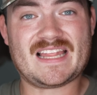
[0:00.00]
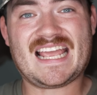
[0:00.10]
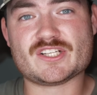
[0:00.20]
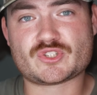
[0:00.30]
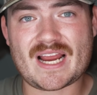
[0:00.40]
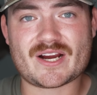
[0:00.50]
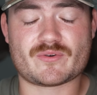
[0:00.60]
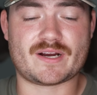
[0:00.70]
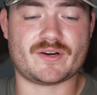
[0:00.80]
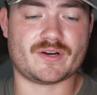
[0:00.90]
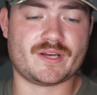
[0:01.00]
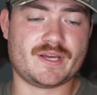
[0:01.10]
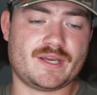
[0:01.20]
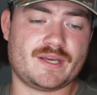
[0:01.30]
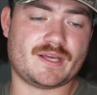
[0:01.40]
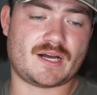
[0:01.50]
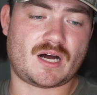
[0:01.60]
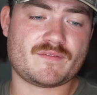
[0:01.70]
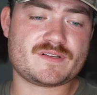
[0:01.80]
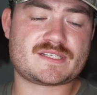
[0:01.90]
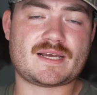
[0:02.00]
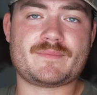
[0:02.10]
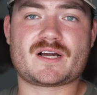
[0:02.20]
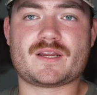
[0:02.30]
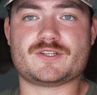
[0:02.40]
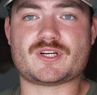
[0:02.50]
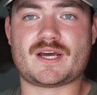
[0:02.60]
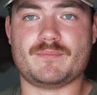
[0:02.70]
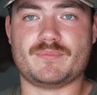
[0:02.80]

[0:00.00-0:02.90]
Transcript: and track record. Obviously, I'm not going to try to